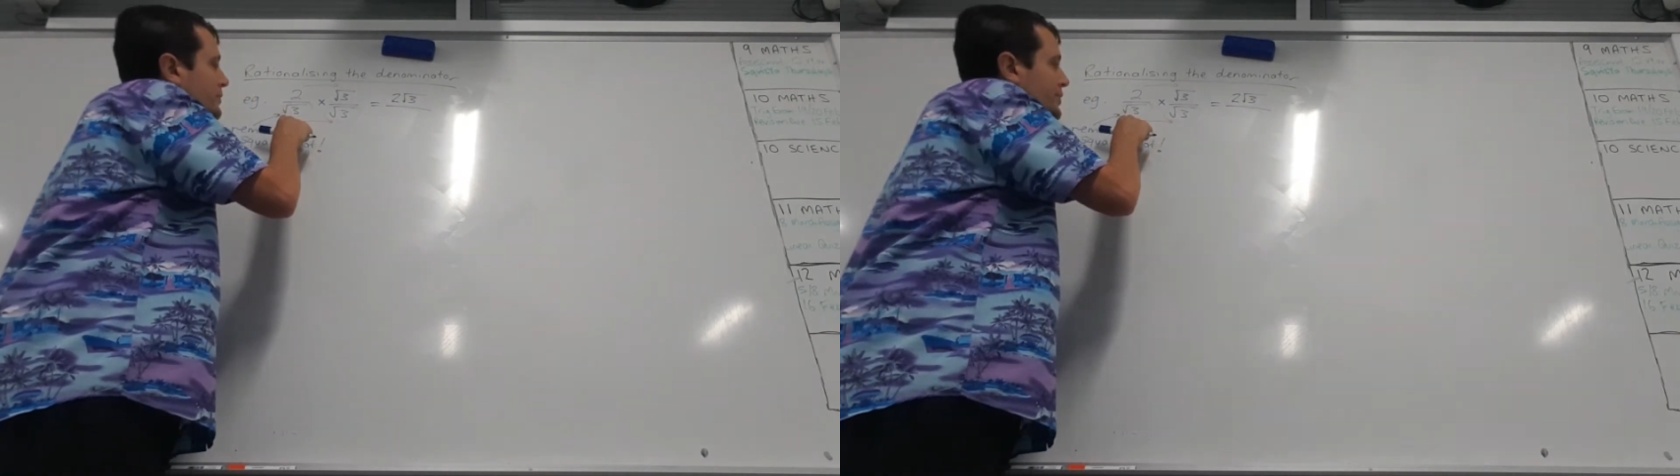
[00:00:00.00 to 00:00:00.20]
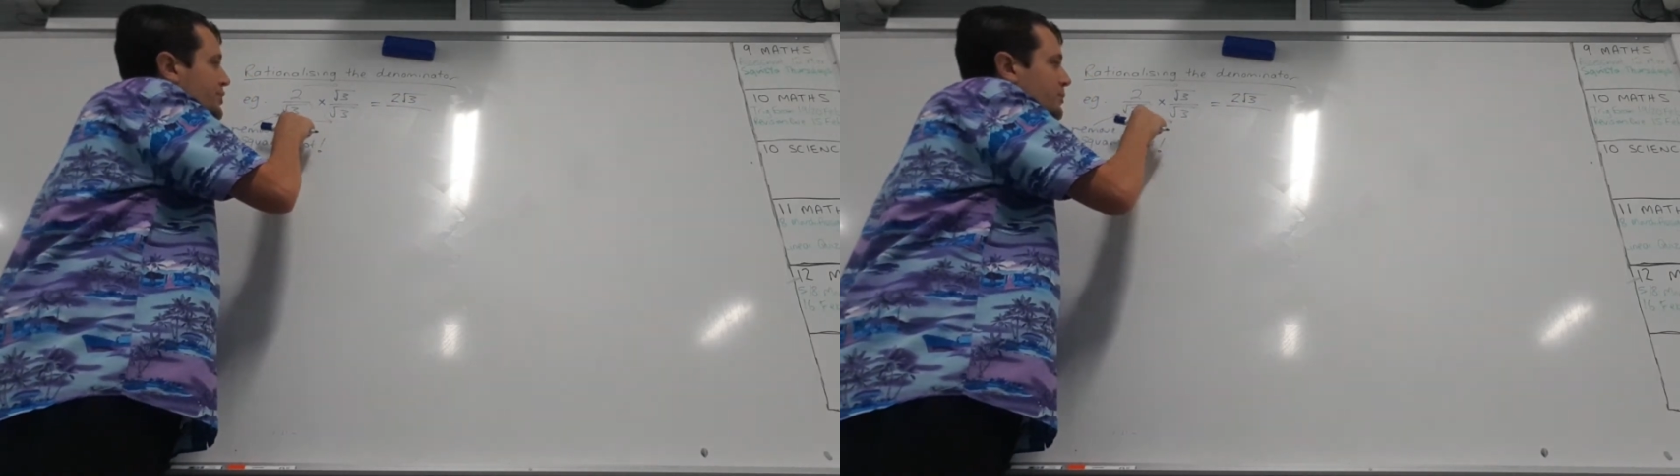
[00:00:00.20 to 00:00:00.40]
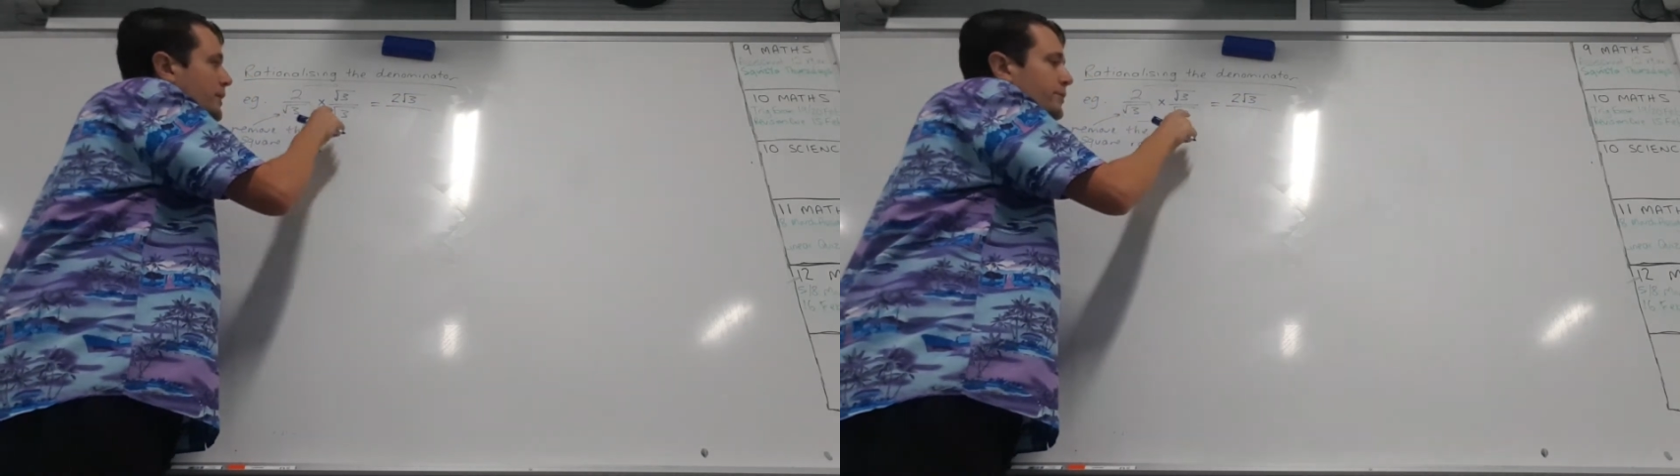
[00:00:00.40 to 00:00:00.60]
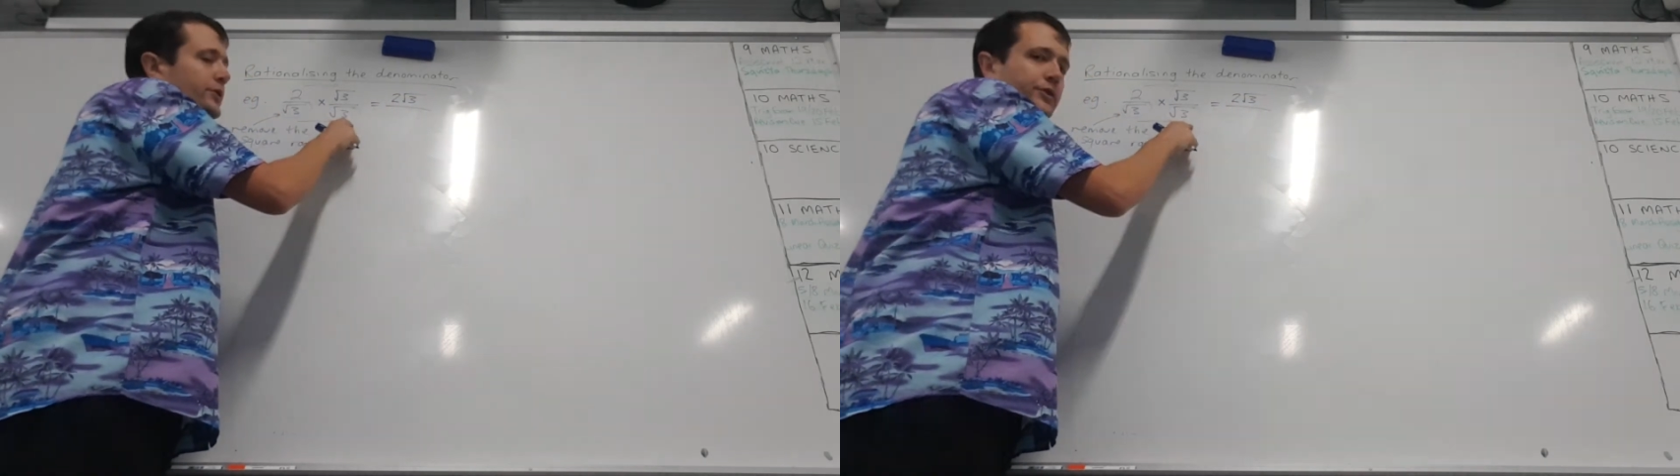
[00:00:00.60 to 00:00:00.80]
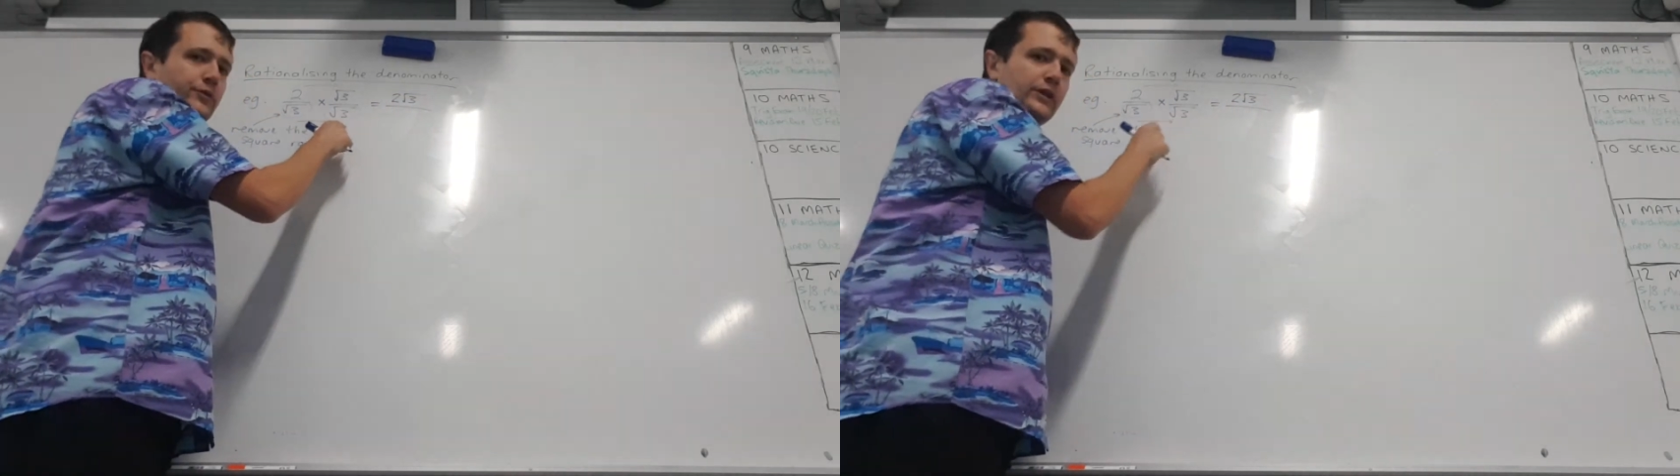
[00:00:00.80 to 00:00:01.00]
the square
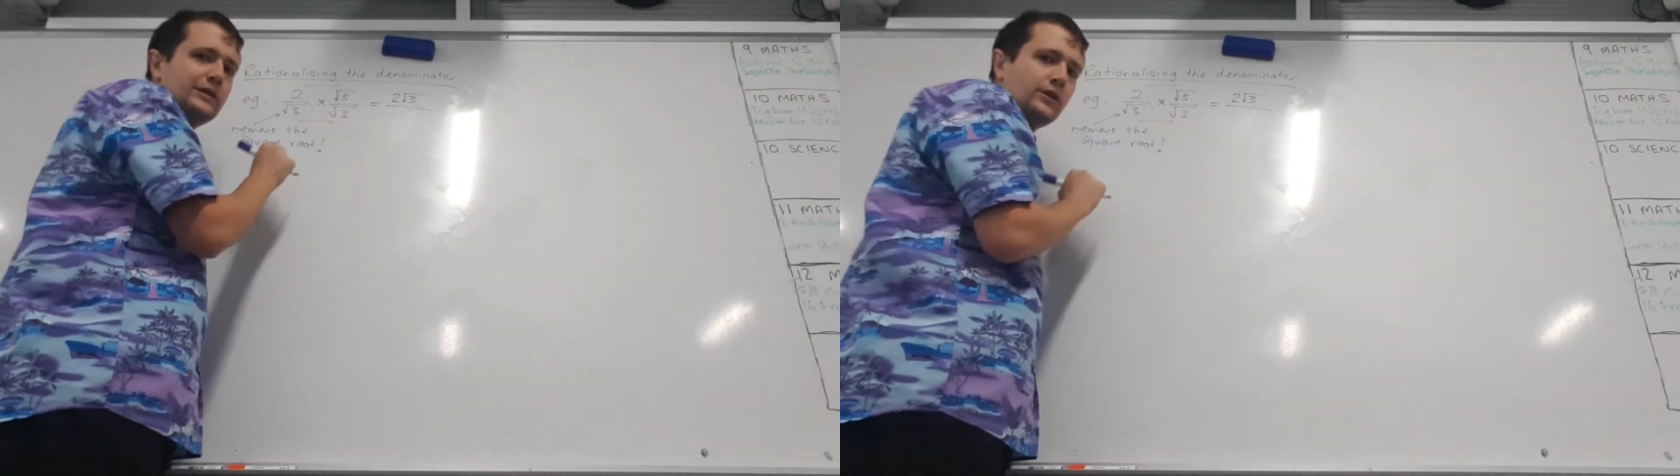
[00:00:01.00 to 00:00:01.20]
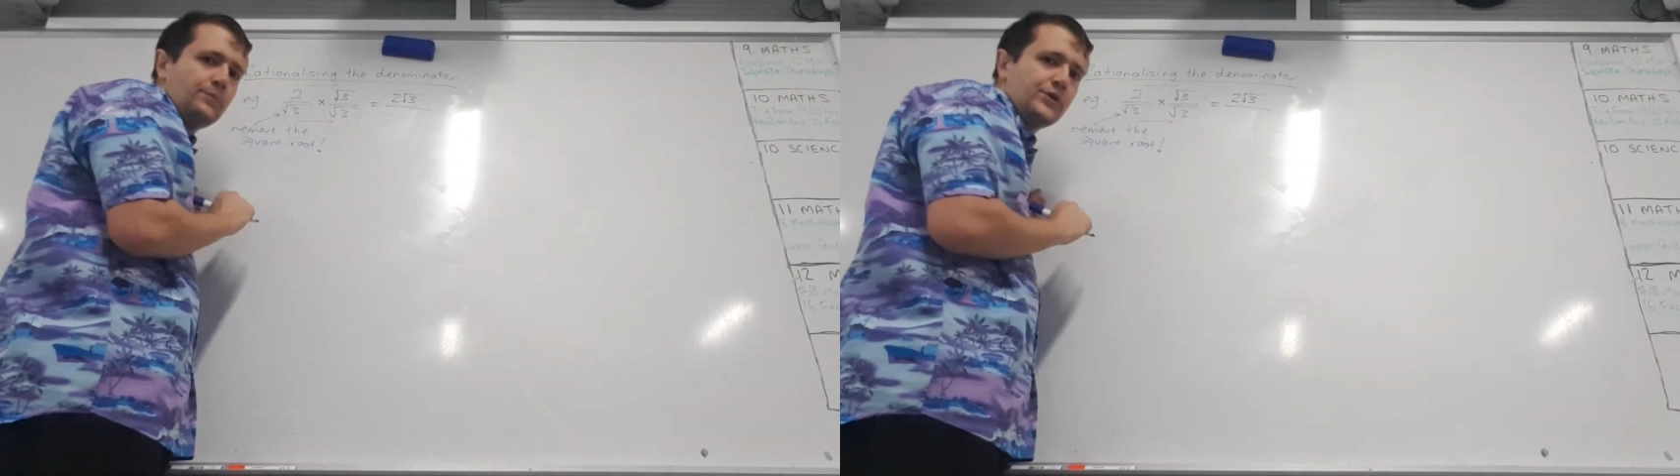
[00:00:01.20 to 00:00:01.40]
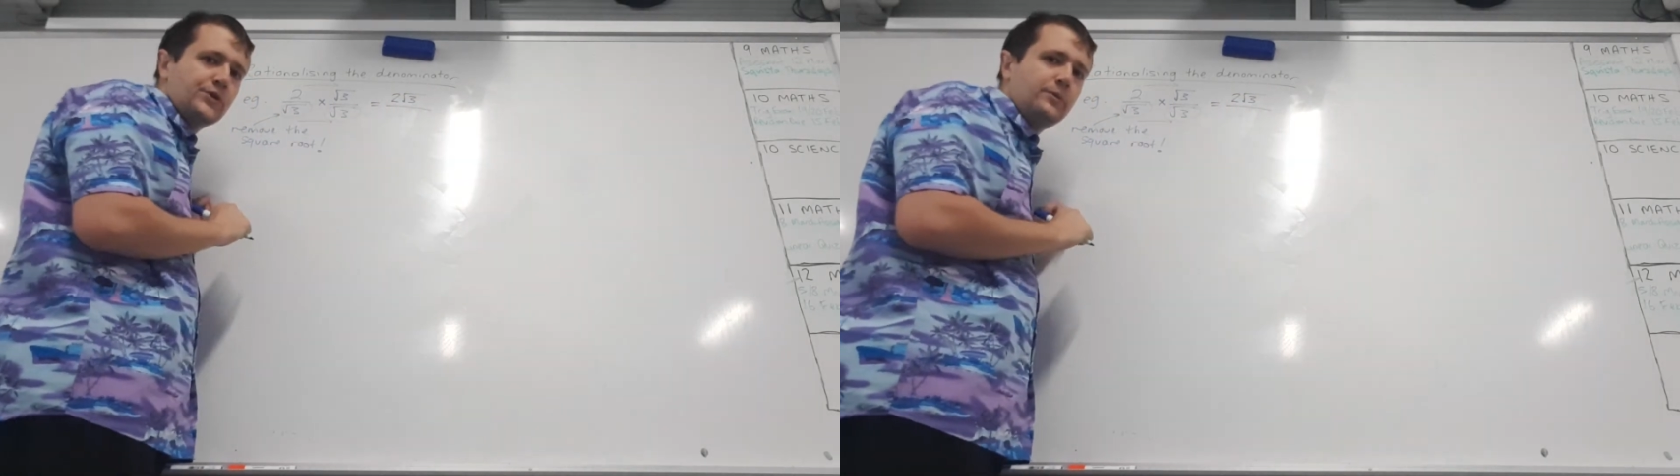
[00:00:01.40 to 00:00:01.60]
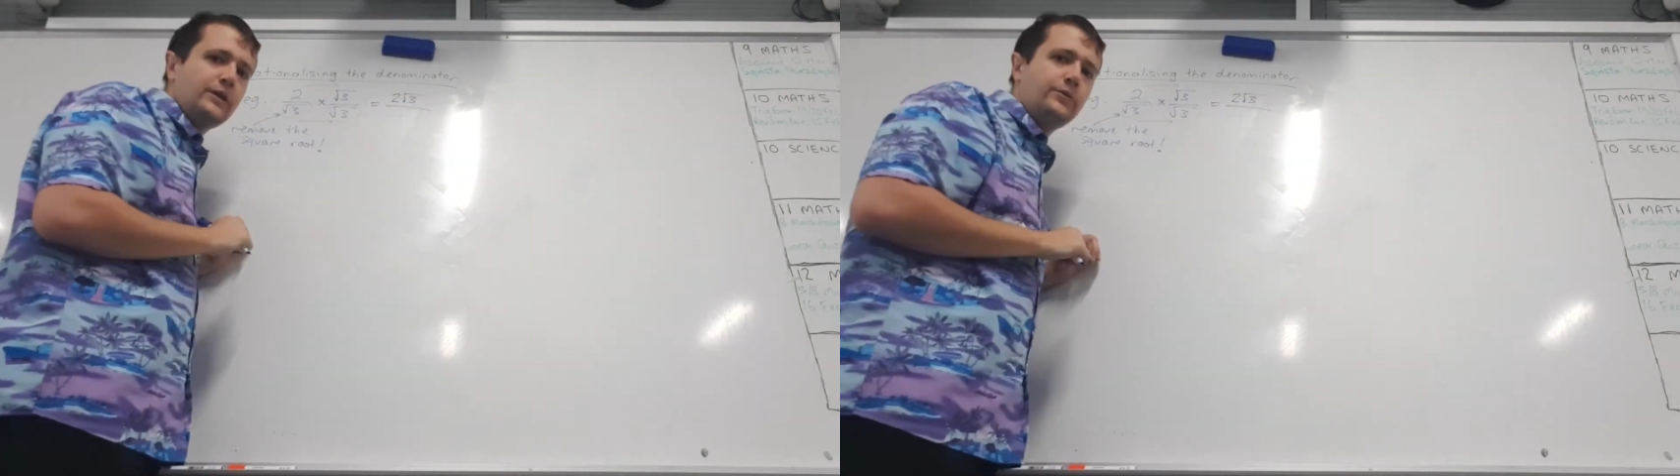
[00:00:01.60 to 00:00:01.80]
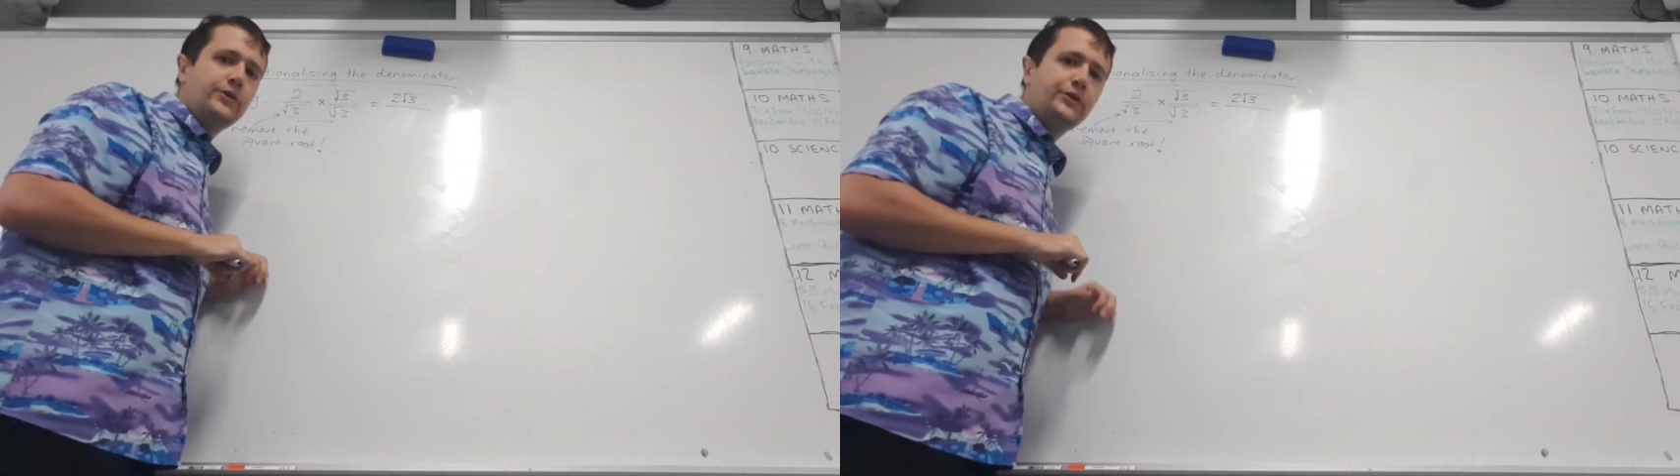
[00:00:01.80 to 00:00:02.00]
root of 3 times the
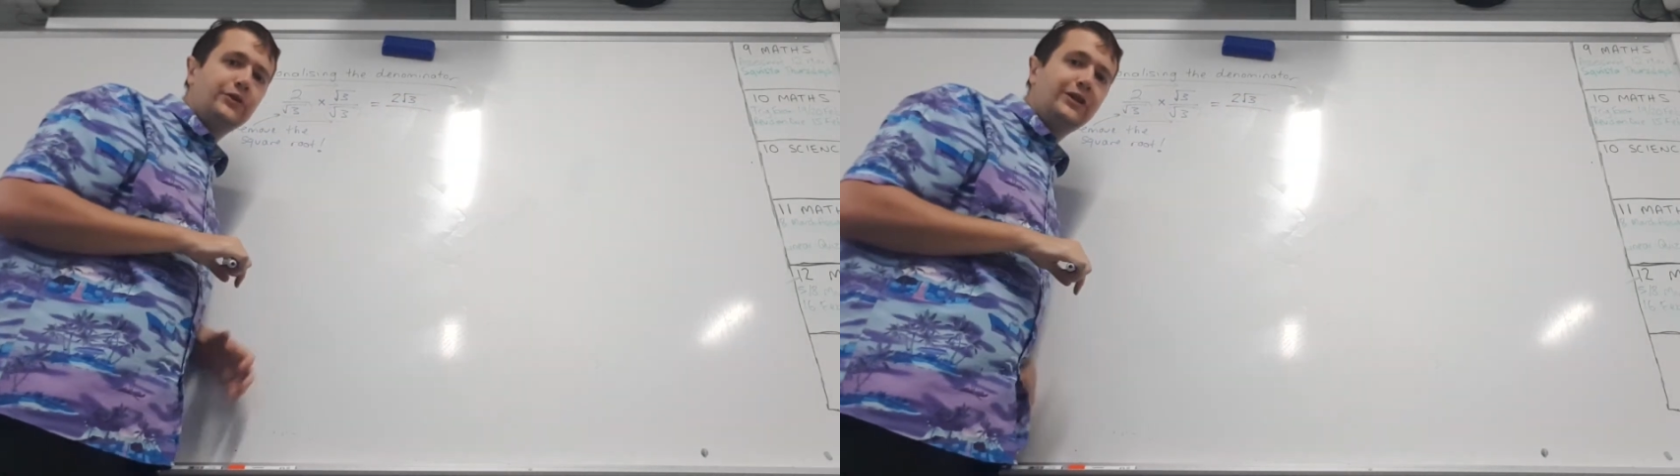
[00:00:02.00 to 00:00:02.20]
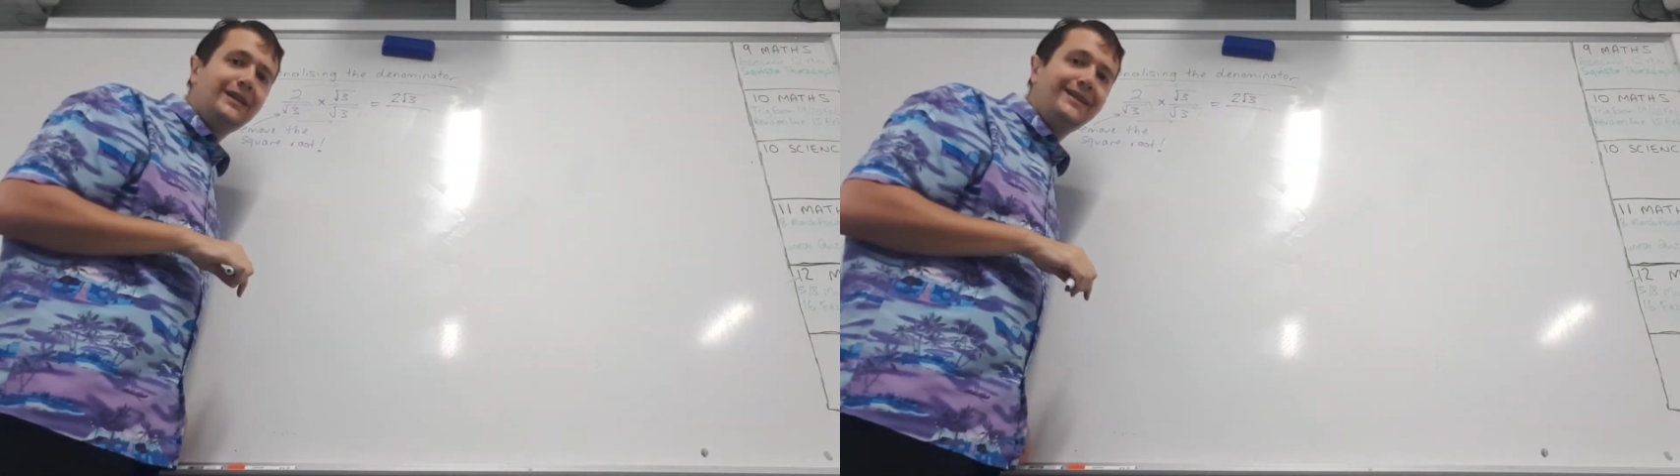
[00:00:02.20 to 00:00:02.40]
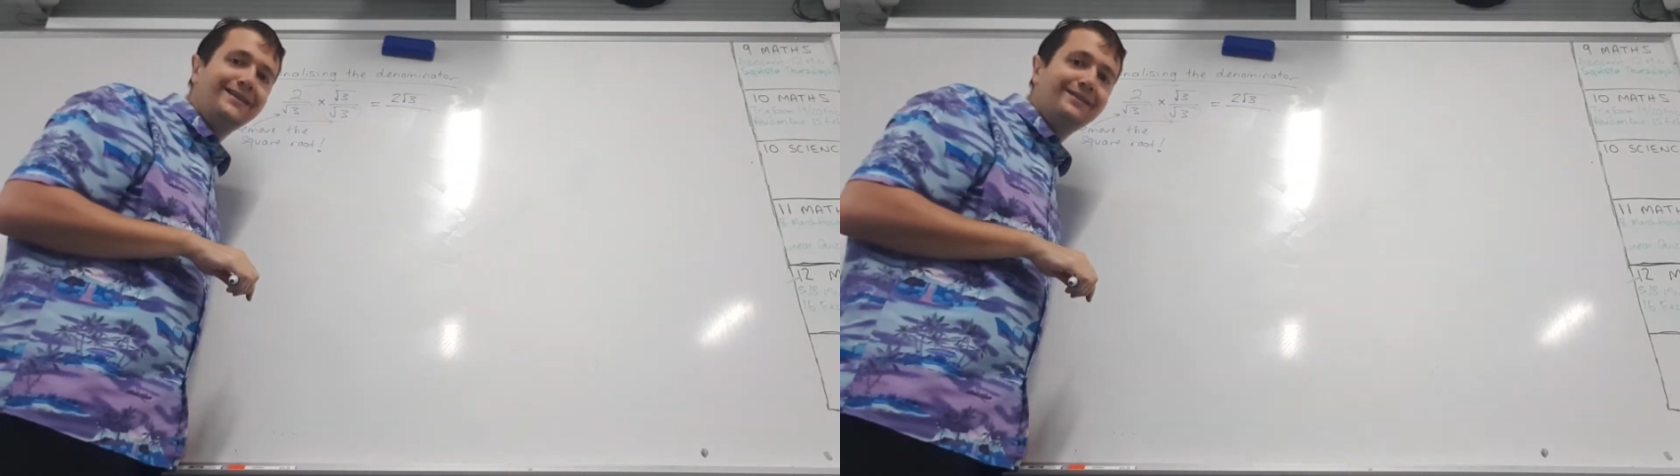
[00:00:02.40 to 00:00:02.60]
square root of 3